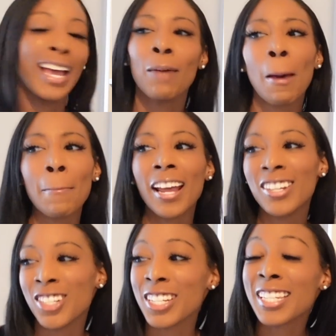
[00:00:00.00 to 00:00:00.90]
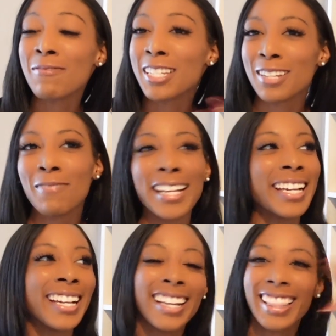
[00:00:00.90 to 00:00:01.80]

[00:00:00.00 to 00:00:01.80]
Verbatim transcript: and my man just sent me some money,